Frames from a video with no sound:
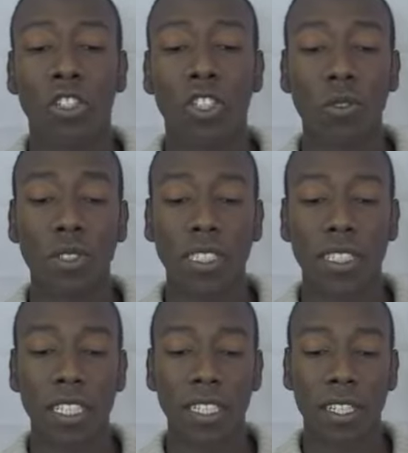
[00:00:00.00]
don't
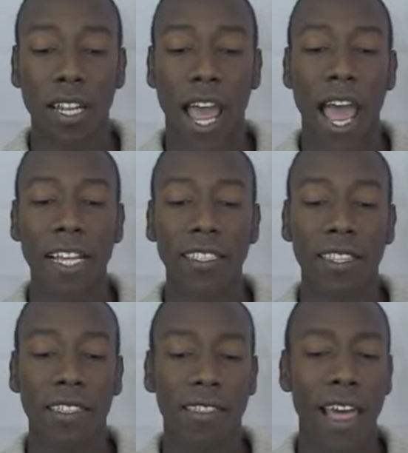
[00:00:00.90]
see it as
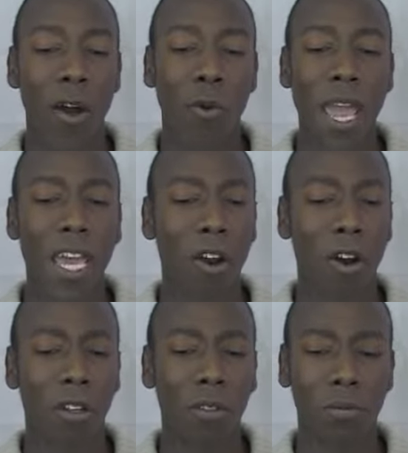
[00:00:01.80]
that way at
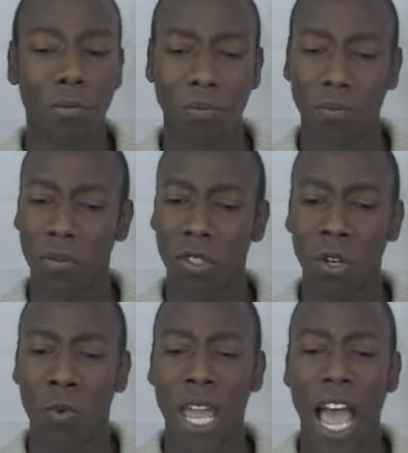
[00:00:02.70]
all.
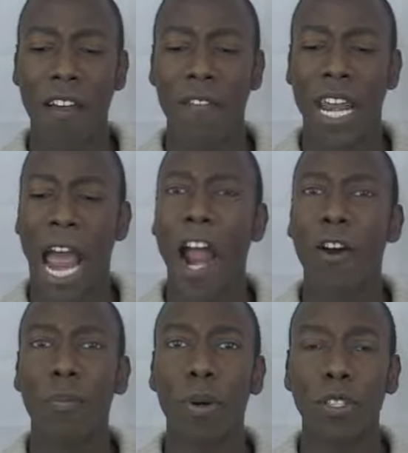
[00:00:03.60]
We have an
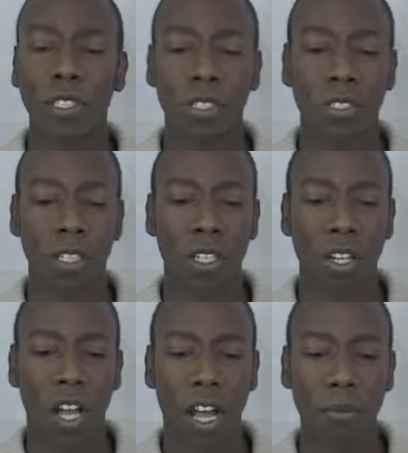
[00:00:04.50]
Arab person
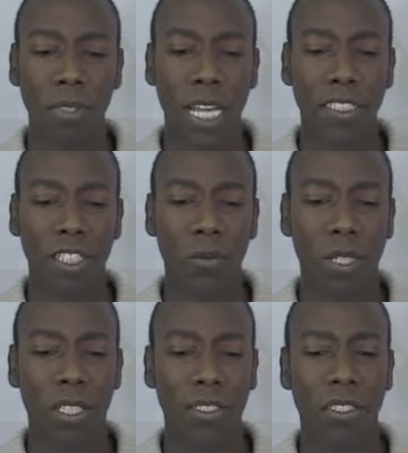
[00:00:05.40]
um, dancing
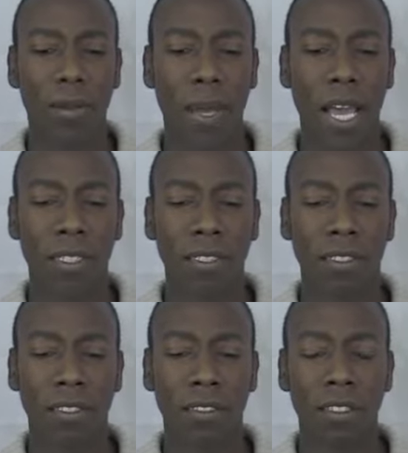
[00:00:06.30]
with us in the
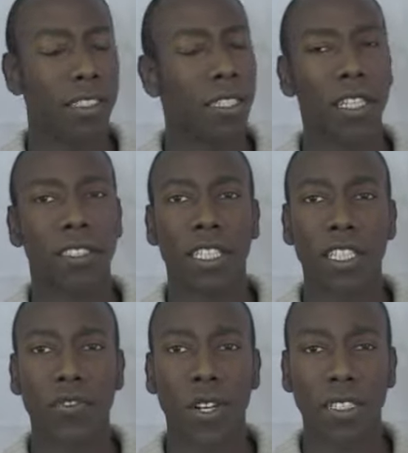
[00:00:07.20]
past. It's not seen
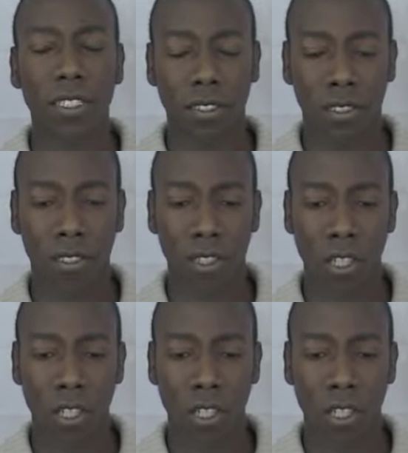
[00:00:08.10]
as racist.